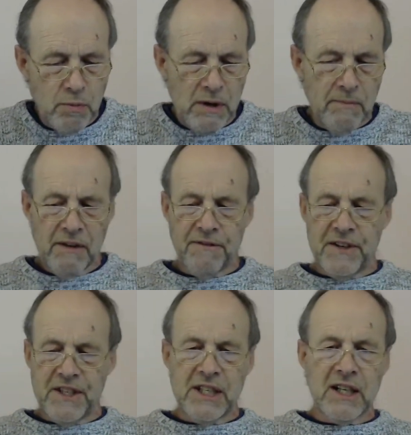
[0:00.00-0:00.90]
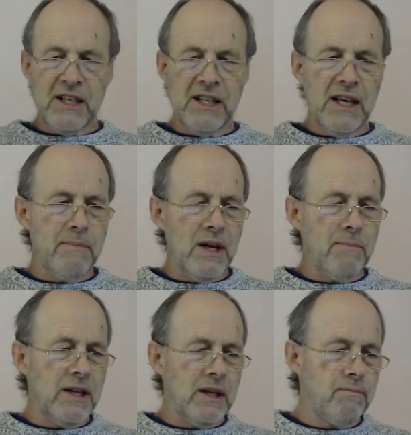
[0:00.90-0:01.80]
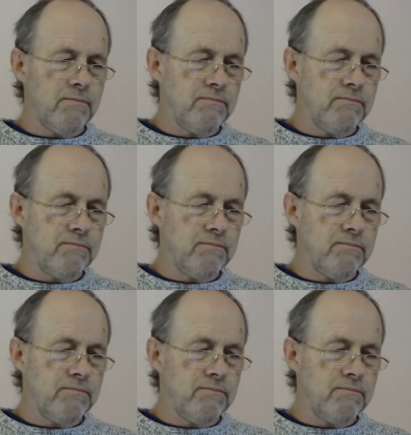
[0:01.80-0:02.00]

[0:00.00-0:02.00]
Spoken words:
Well, physically they may be